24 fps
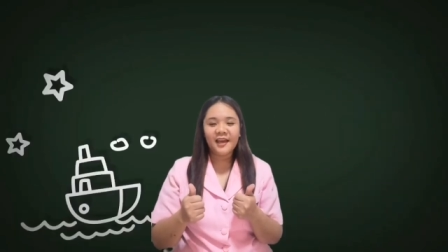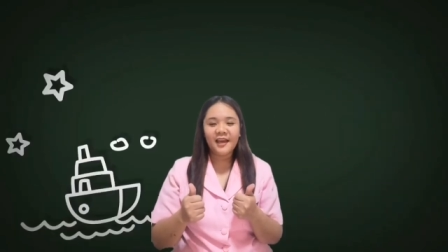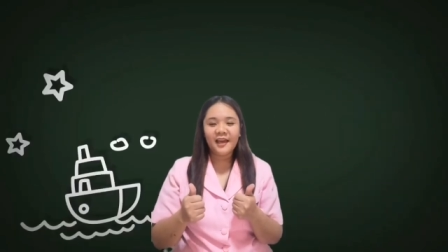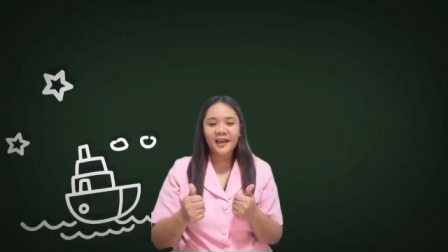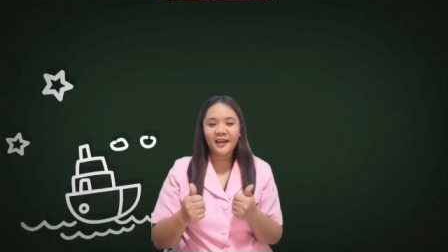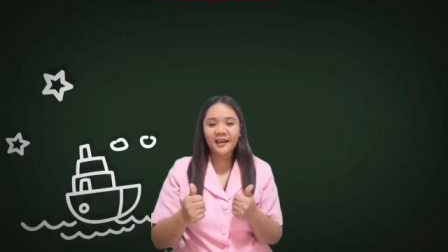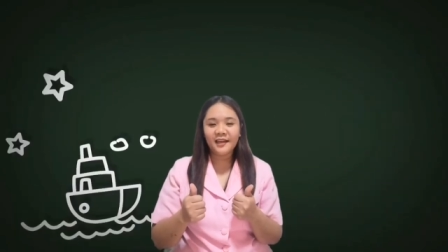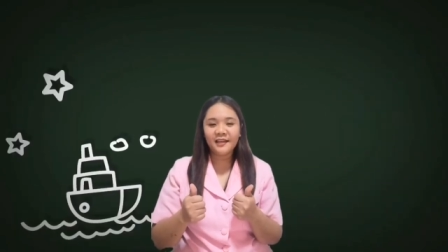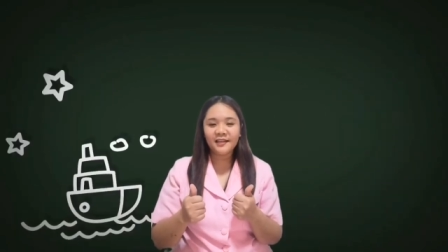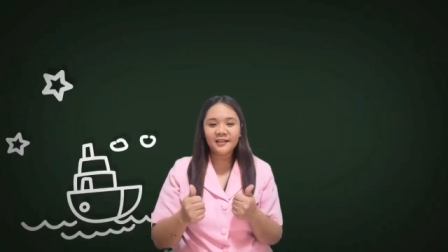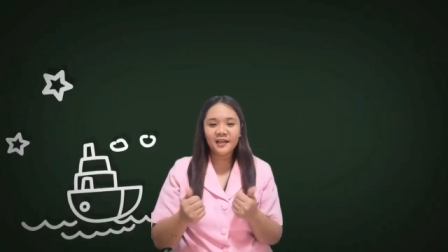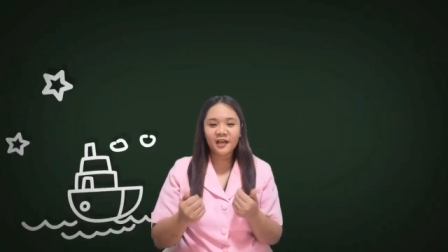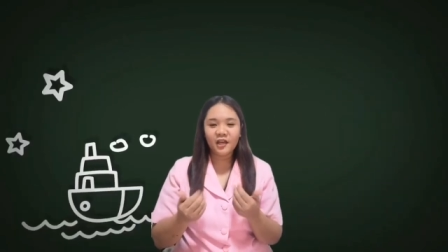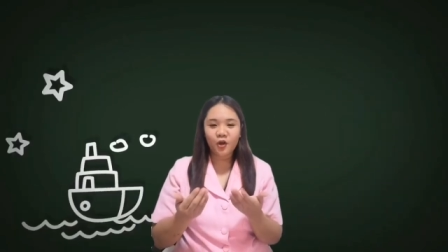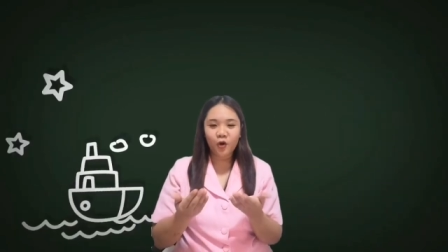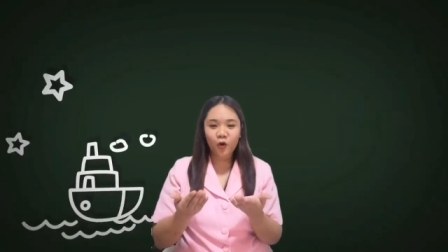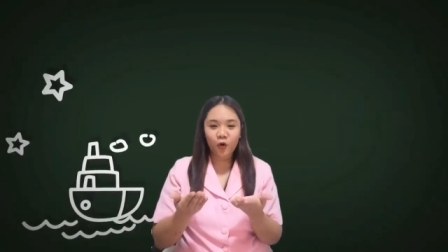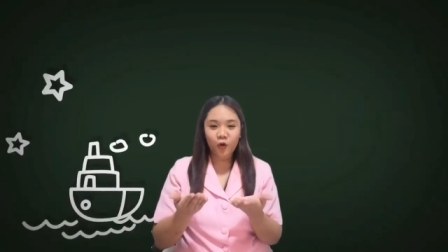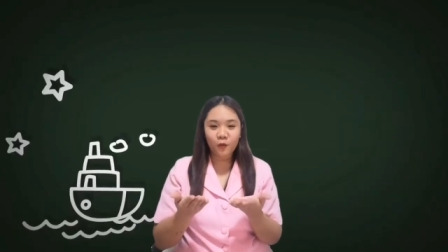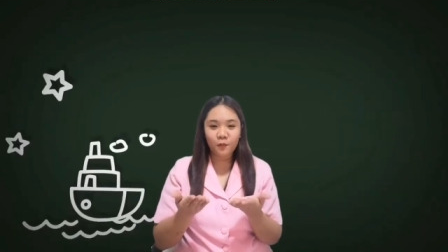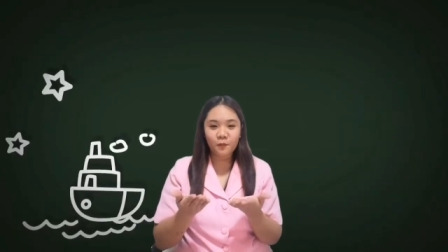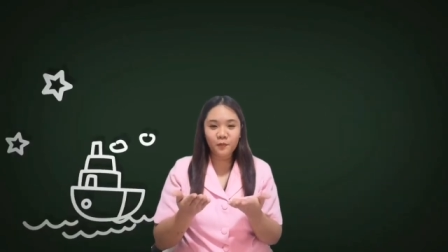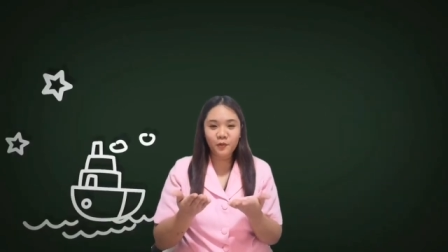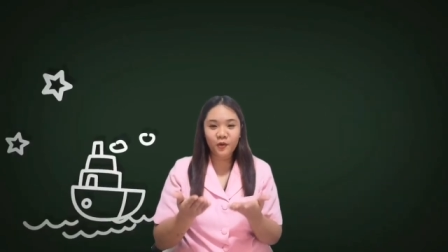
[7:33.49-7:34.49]
And I
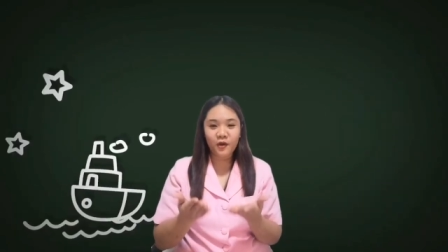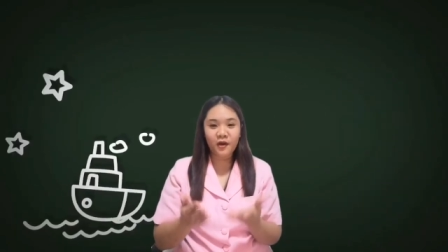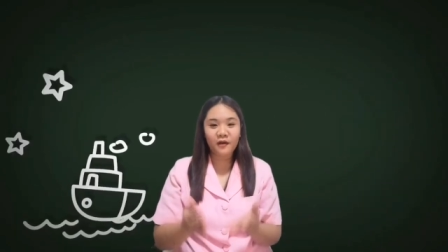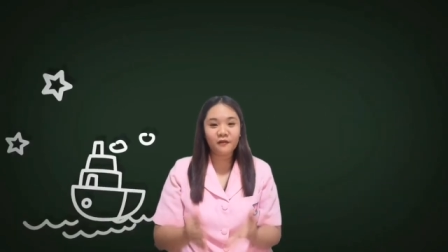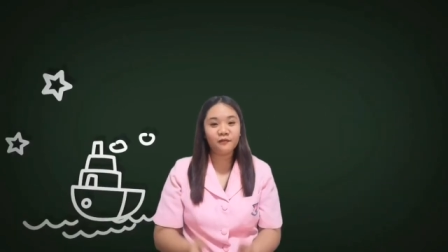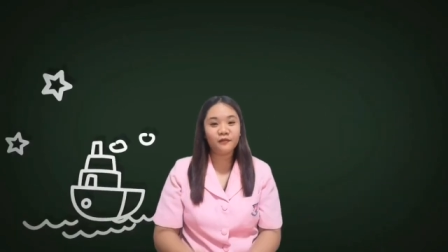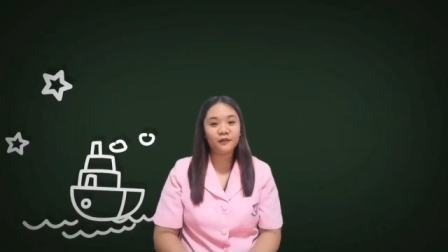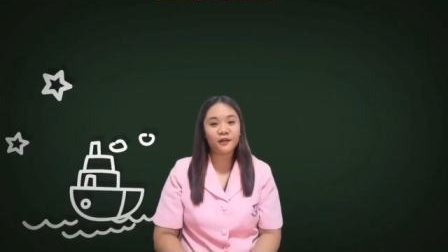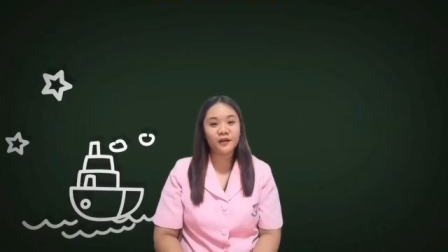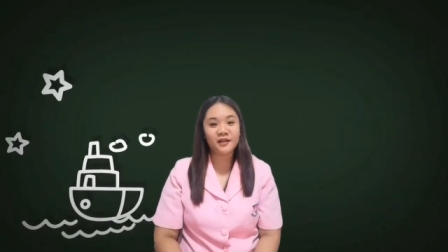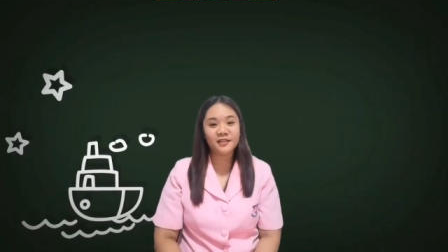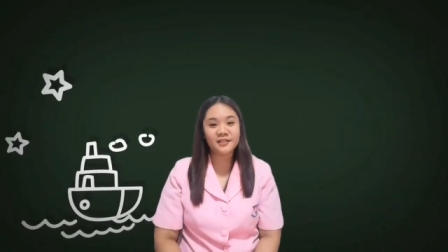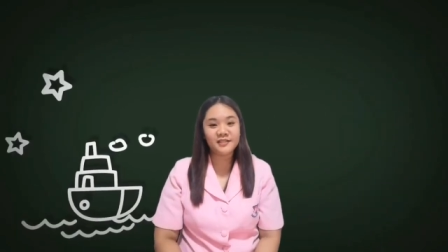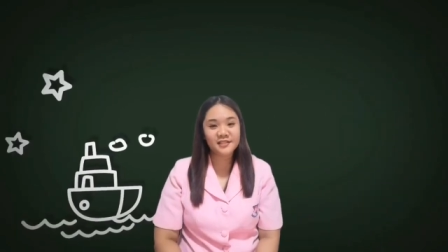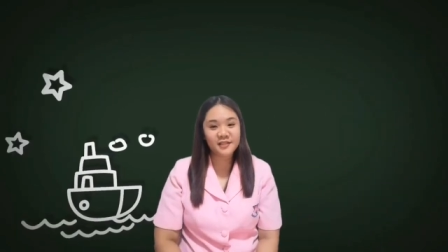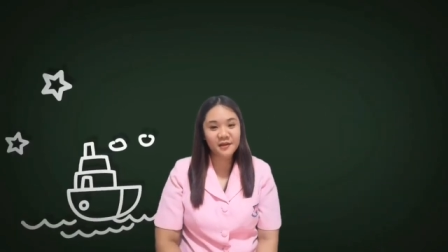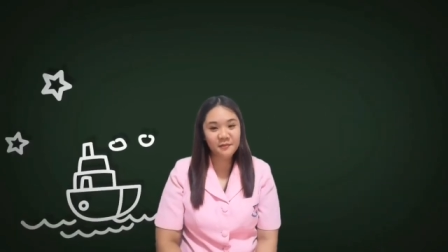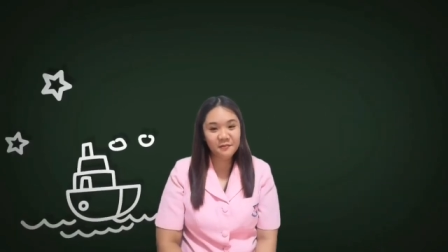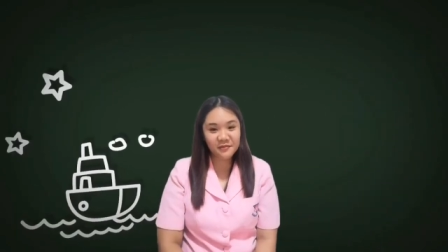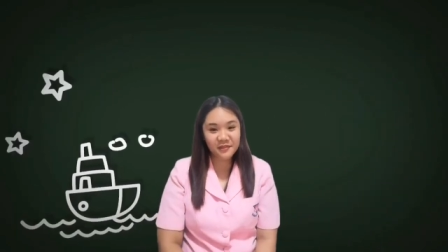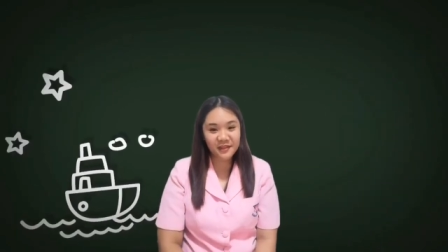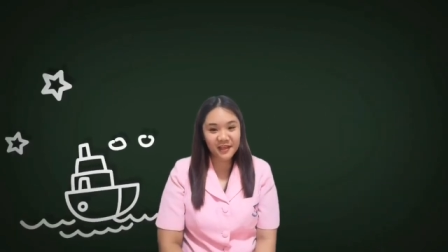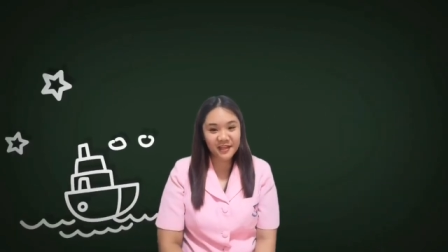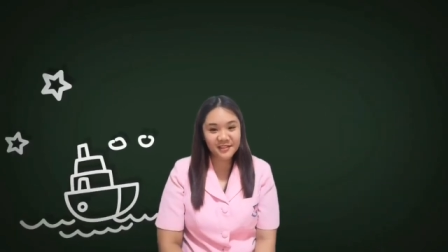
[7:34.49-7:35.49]
hope you have learned
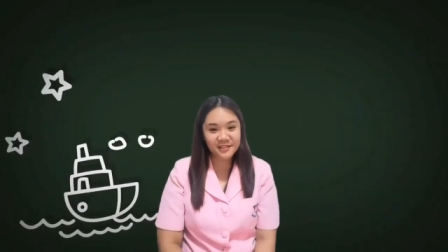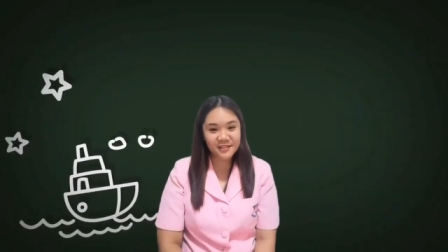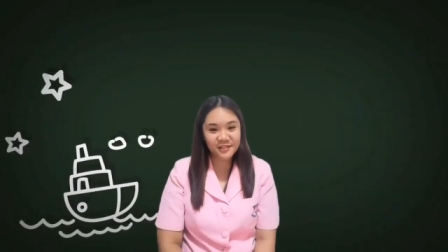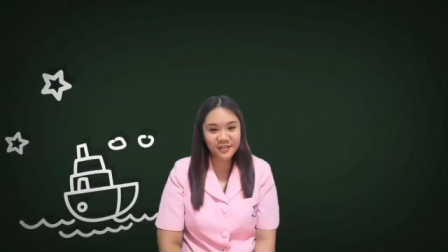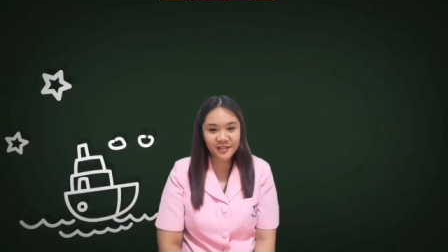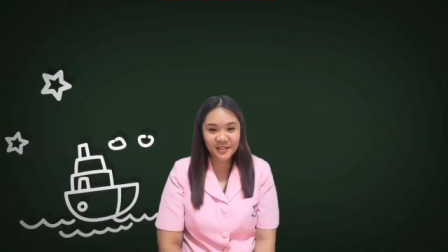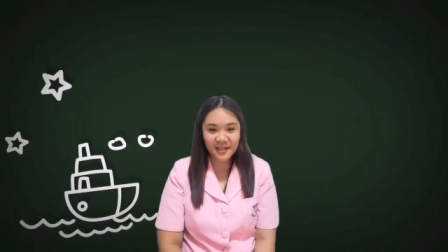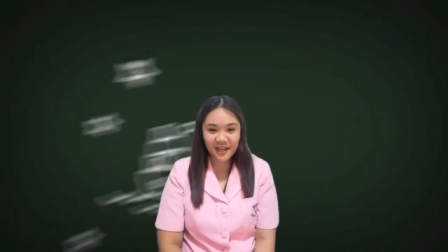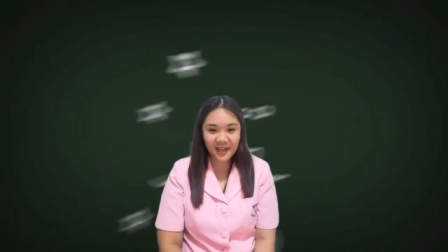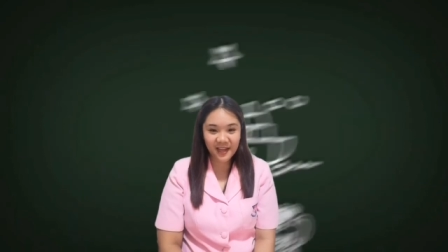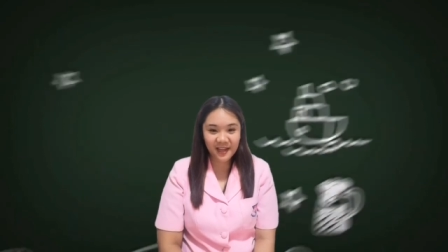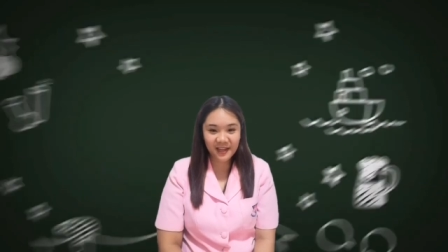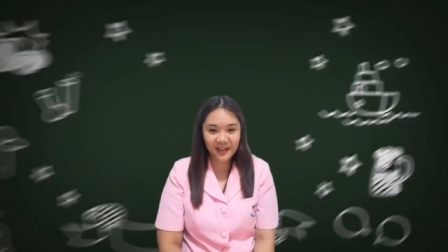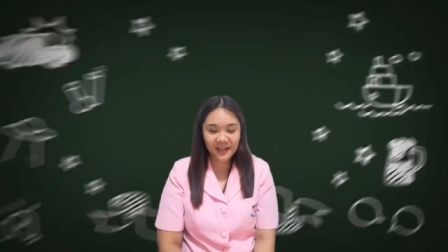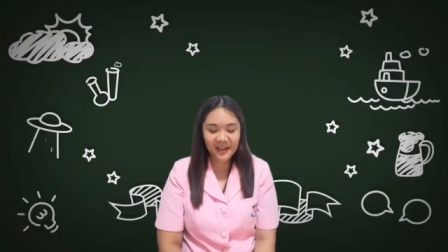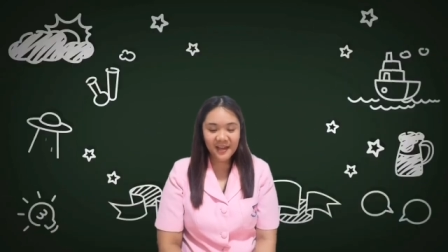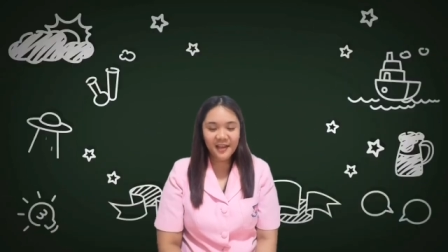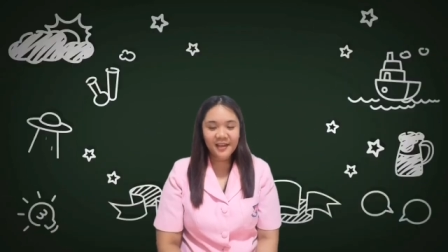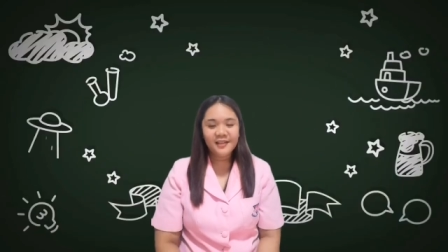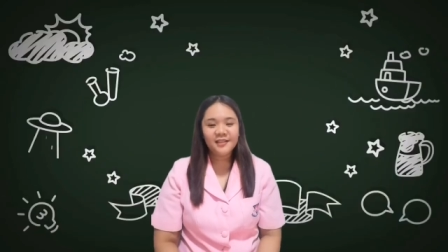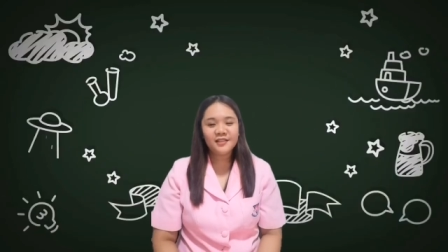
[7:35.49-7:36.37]
something today.